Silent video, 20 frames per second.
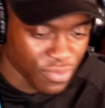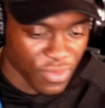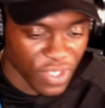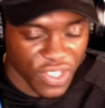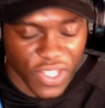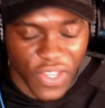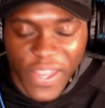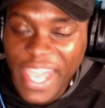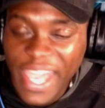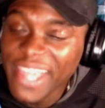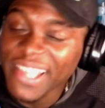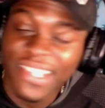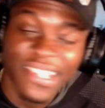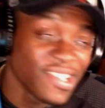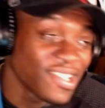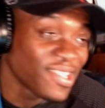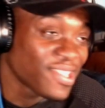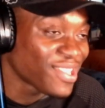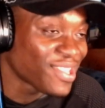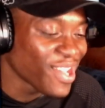So
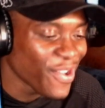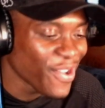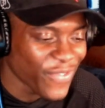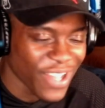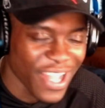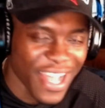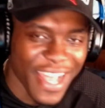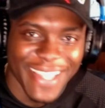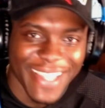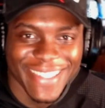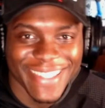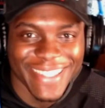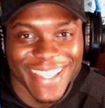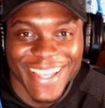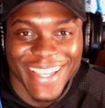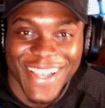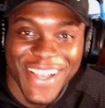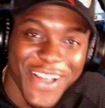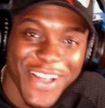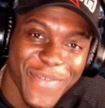excellent stuff, guys.
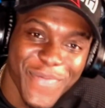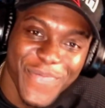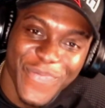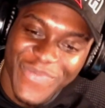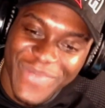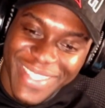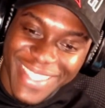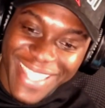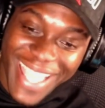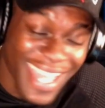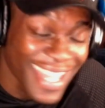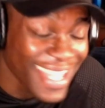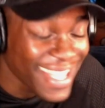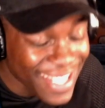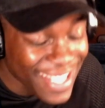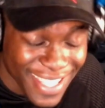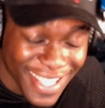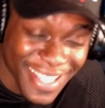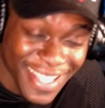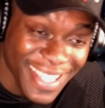Um, that
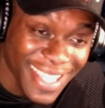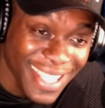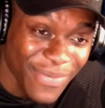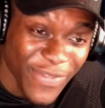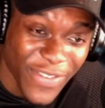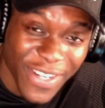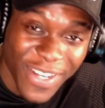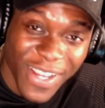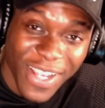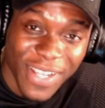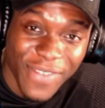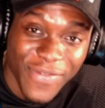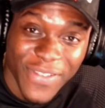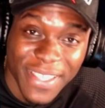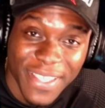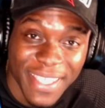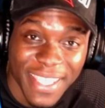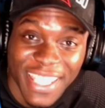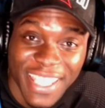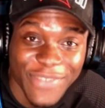is the season finale for
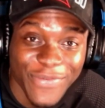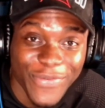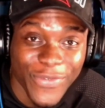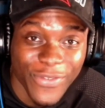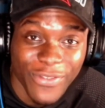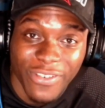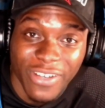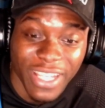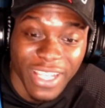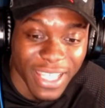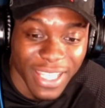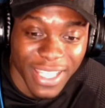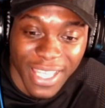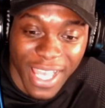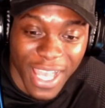season three.